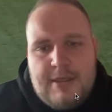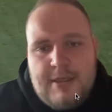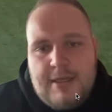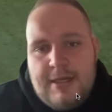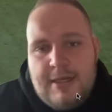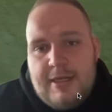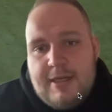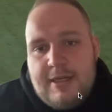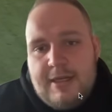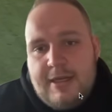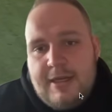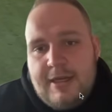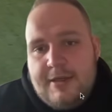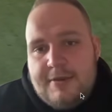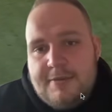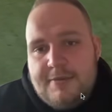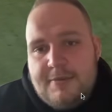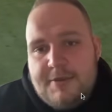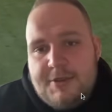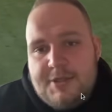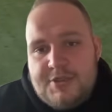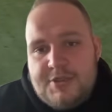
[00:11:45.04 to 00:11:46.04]
And then here
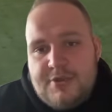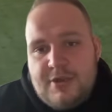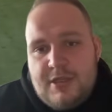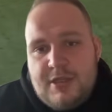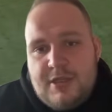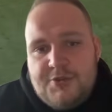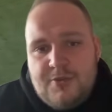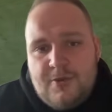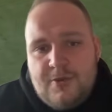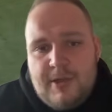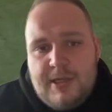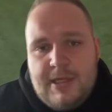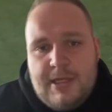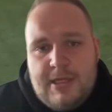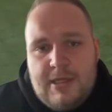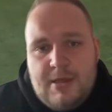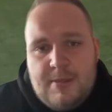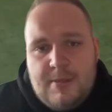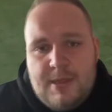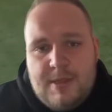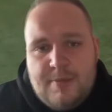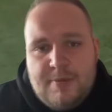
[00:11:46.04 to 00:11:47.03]
we're just trying to draw in a
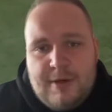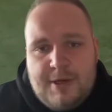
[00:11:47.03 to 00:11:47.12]
little bit of